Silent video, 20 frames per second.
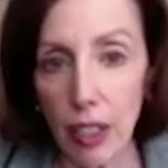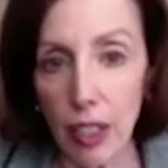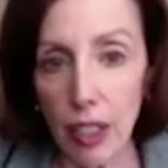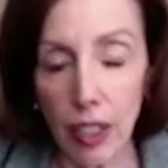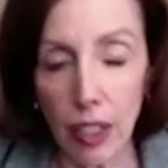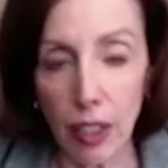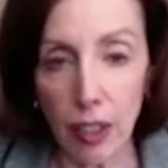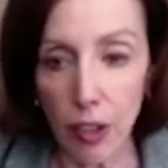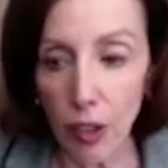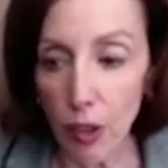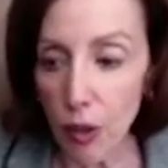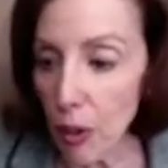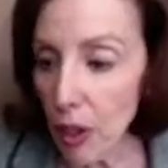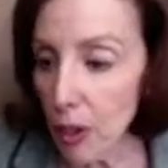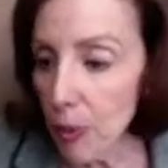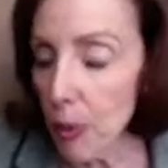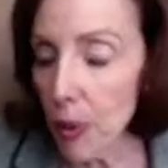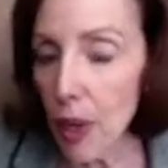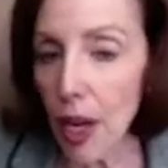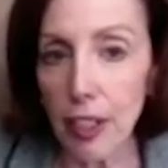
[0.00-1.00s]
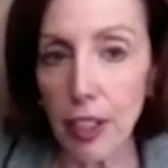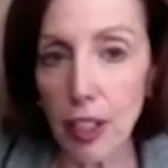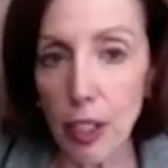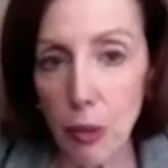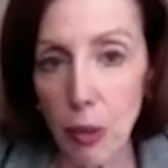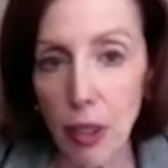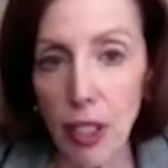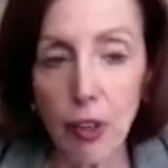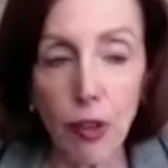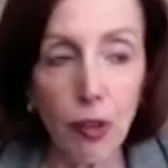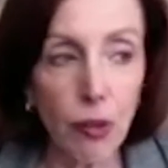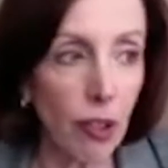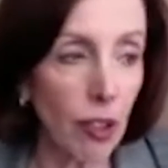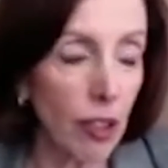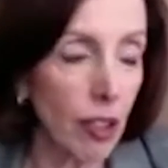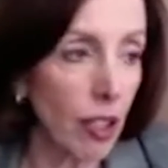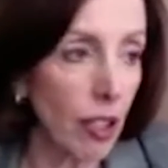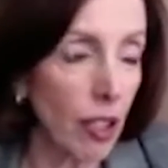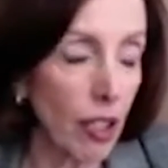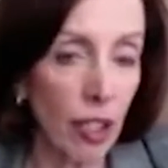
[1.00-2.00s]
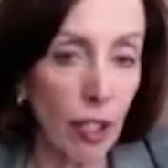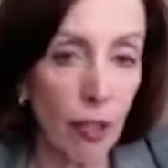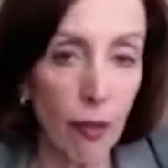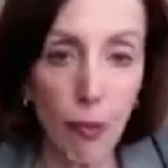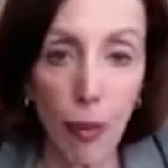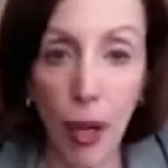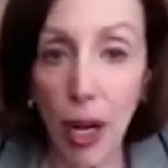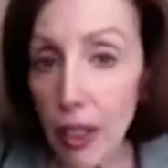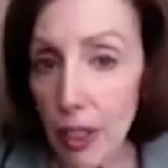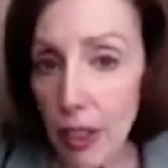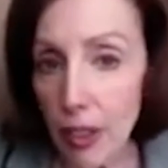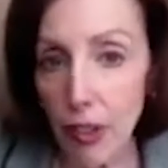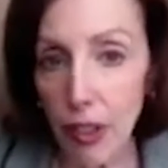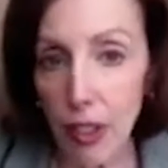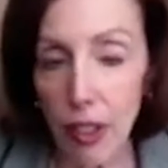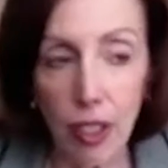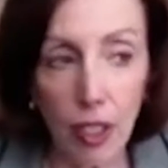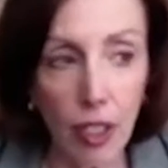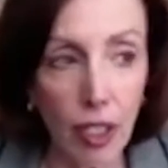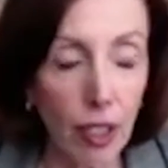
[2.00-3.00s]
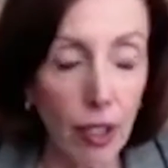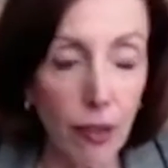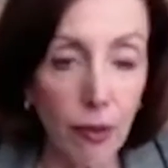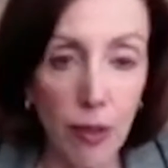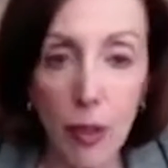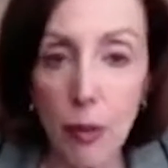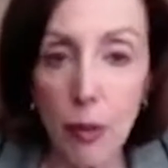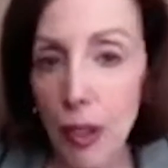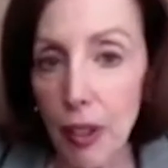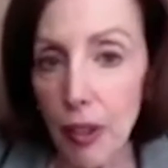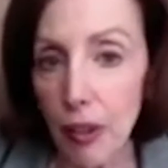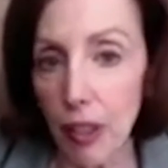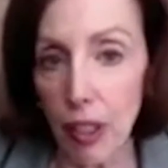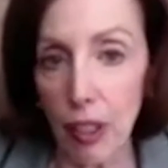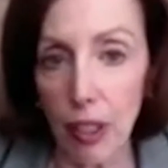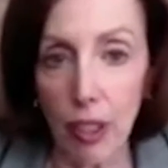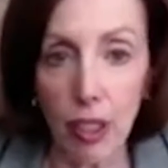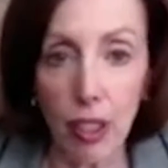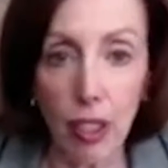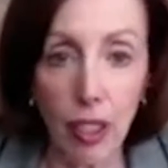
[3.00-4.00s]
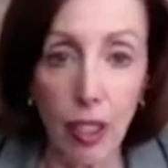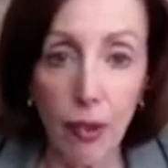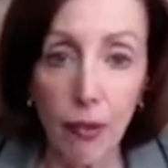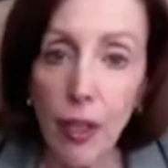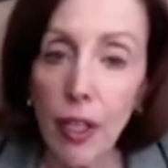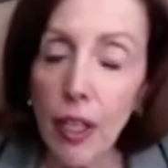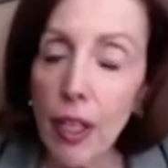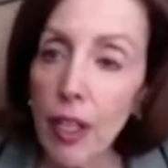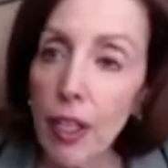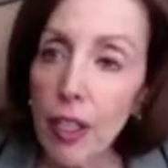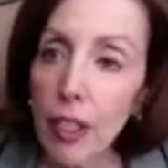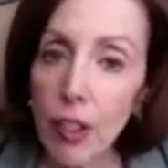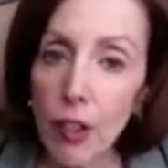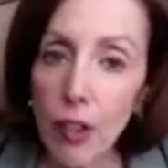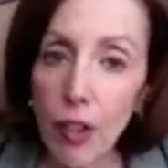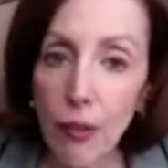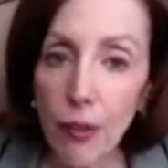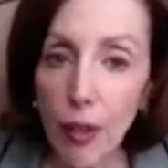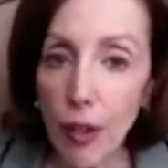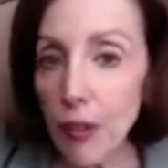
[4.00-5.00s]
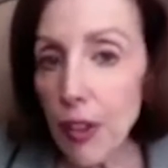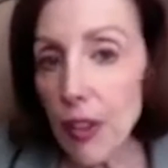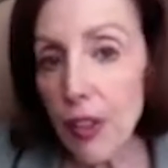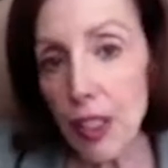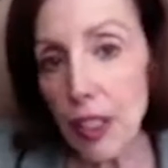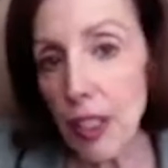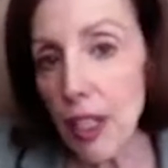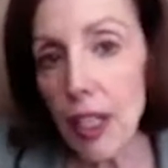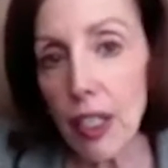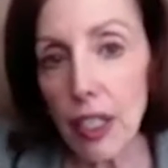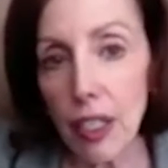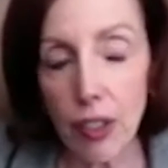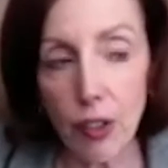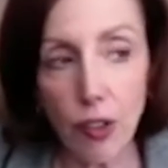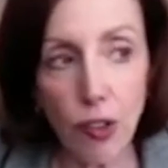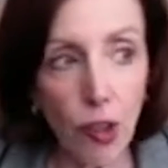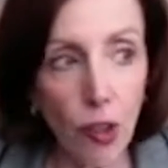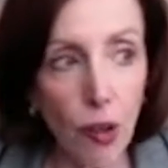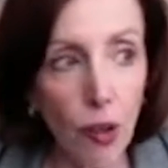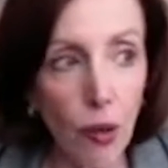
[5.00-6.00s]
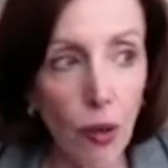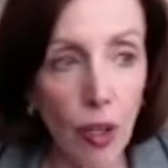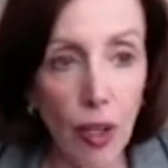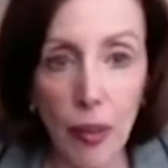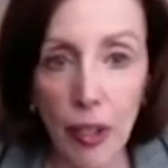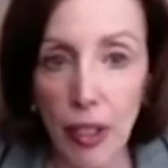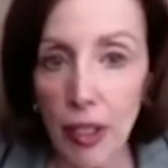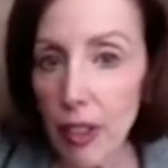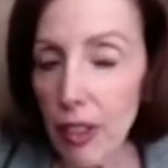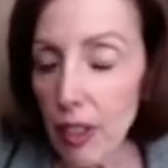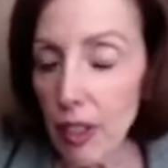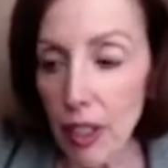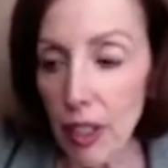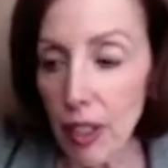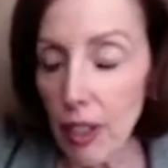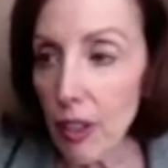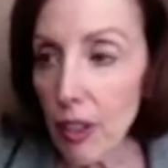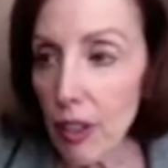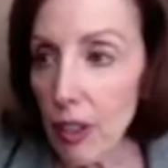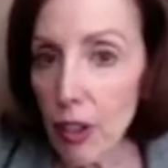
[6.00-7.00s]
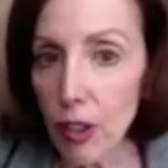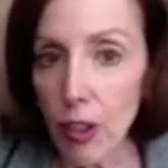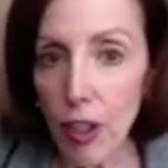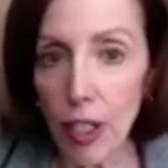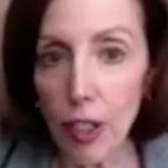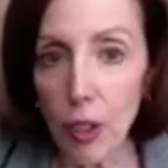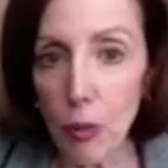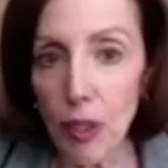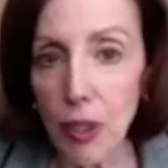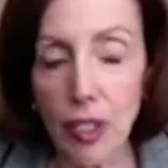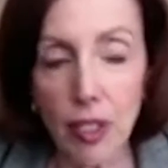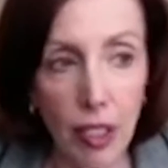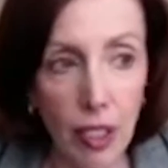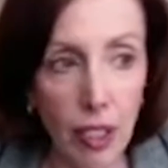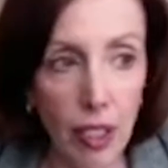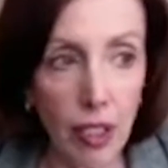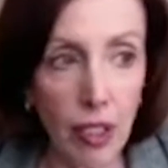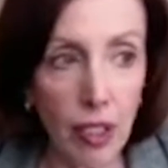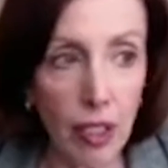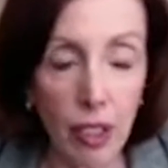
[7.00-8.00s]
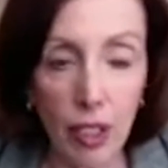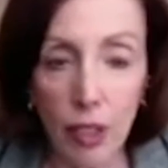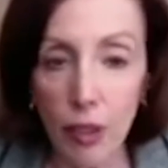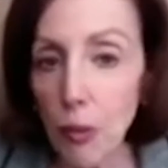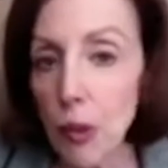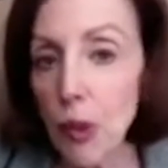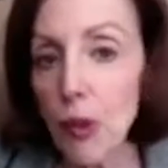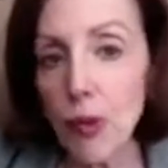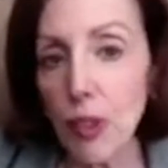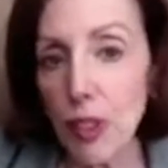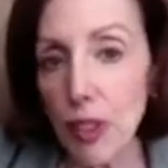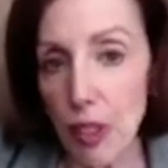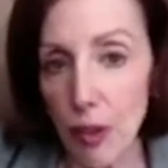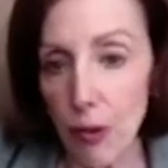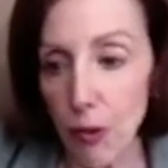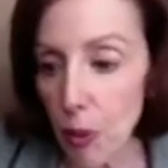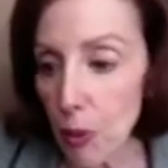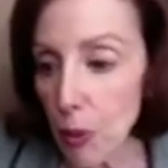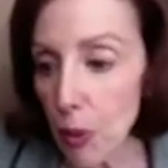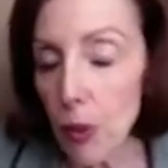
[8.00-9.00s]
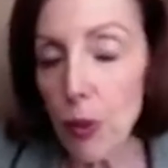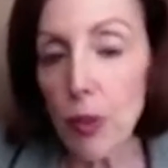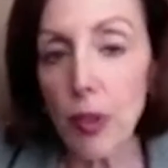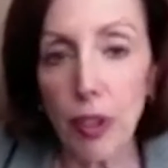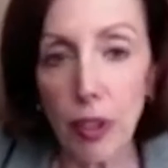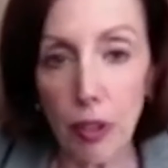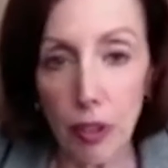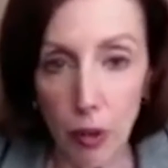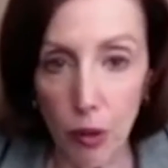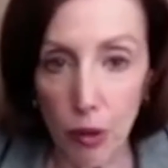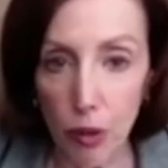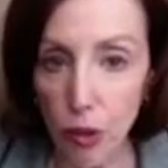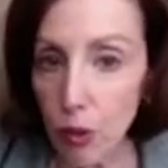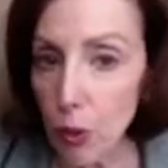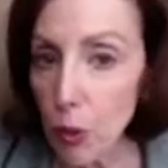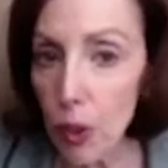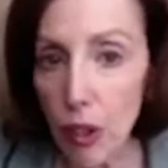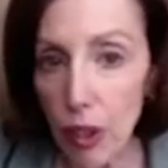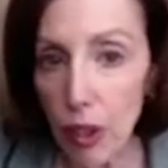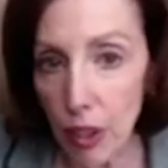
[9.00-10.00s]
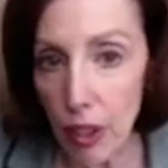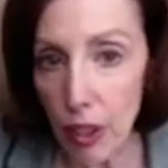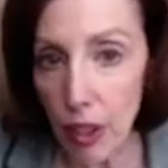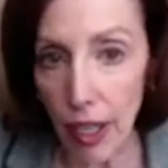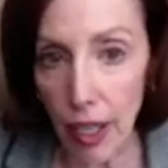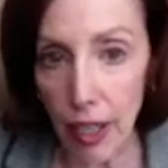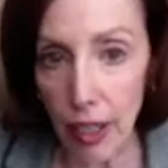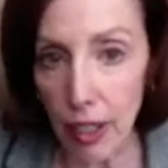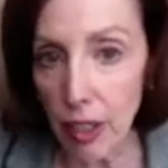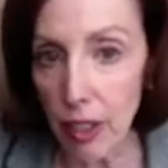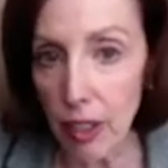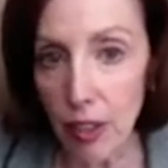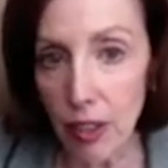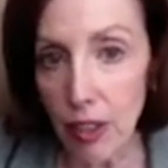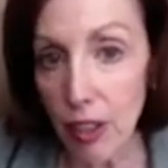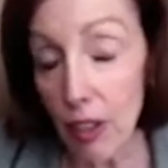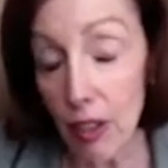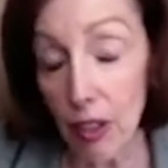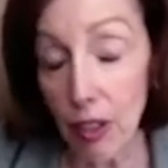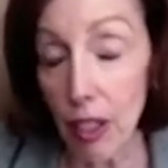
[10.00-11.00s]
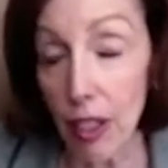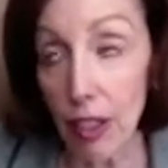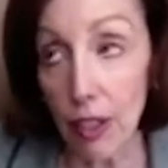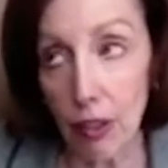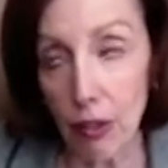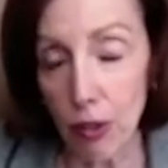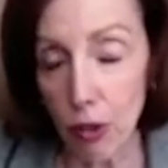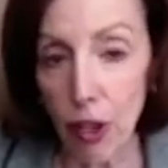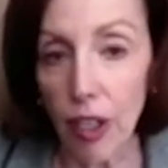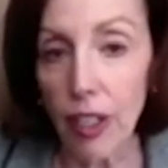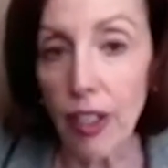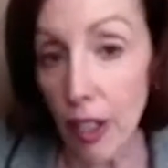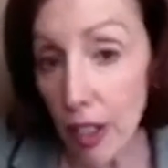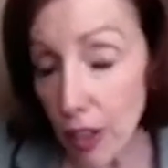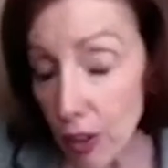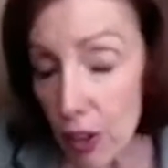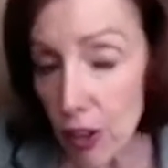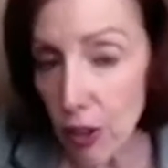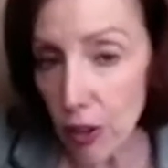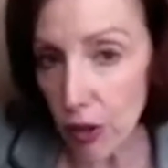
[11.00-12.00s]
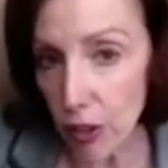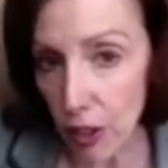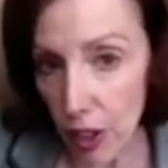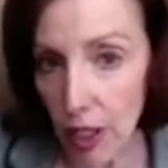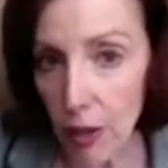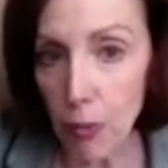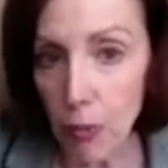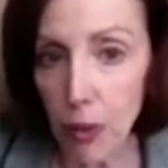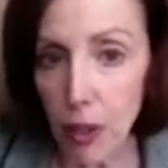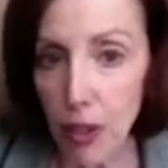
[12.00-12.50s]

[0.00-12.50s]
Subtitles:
And, I have PracticePanther on it. I have Box on it. I have email on it. I have everything on it. So, I mean, I could be sitting in the movies, and if I'm bored, go do work. And I try not to do that.